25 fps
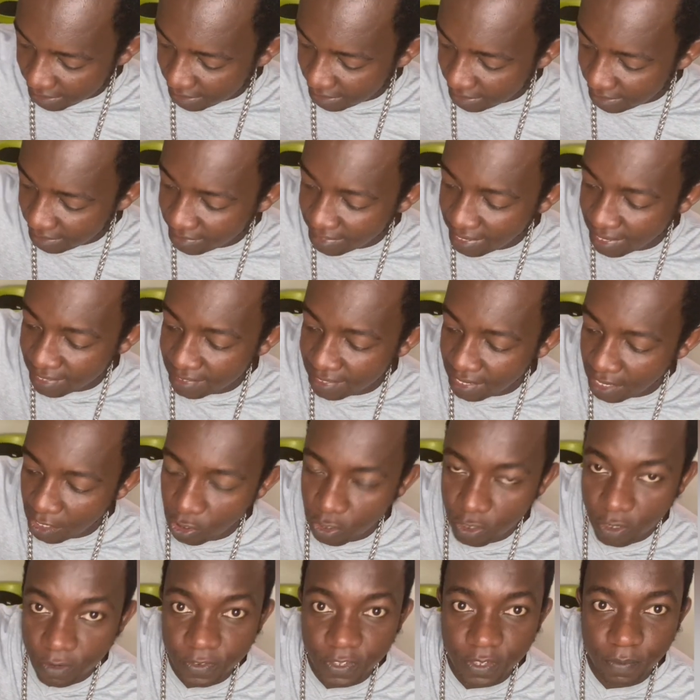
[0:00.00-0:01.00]
it has a
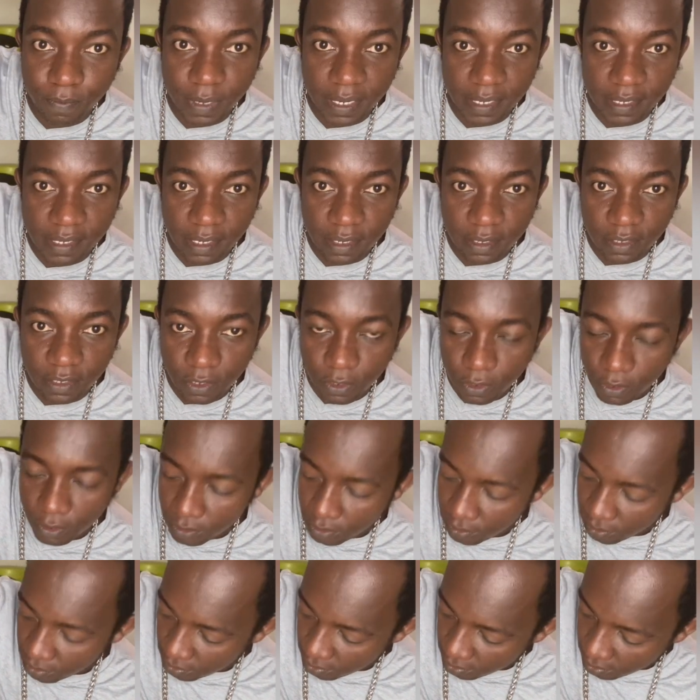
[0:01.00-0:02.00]
lot of spaces, Even
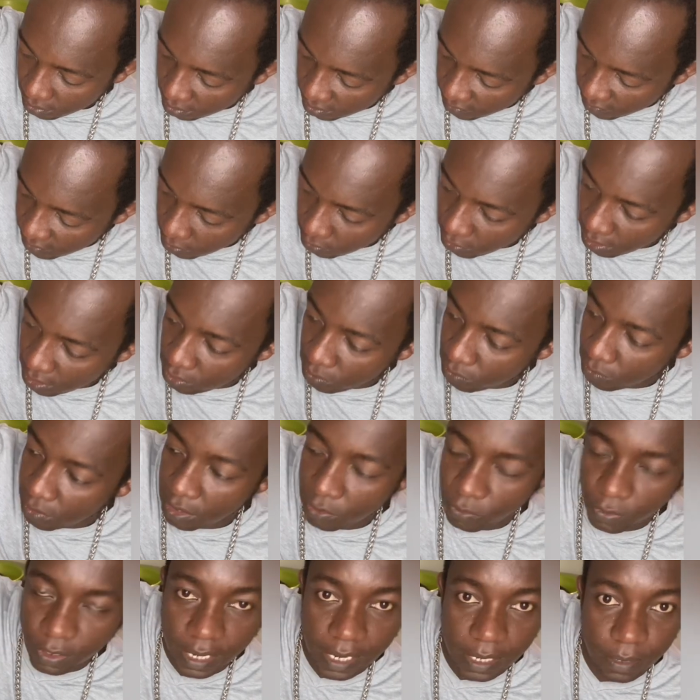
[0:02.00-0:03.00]

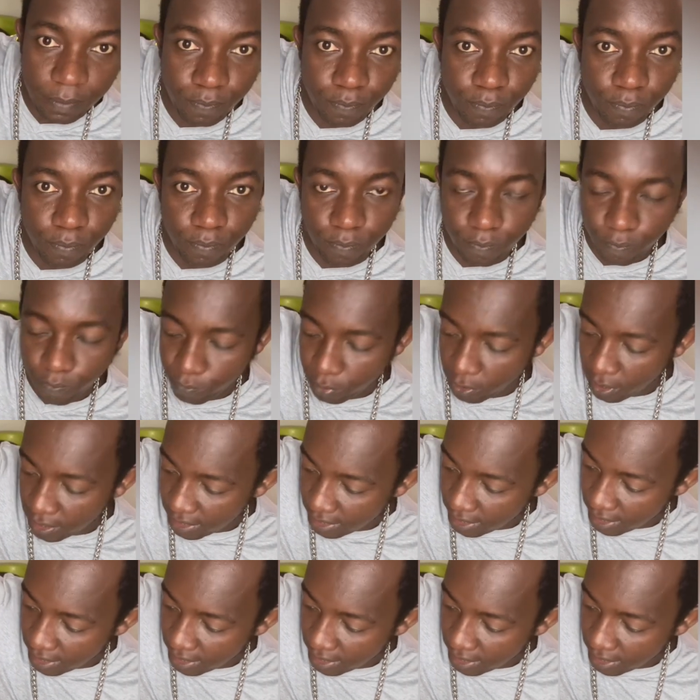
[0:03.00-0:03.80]
when I point the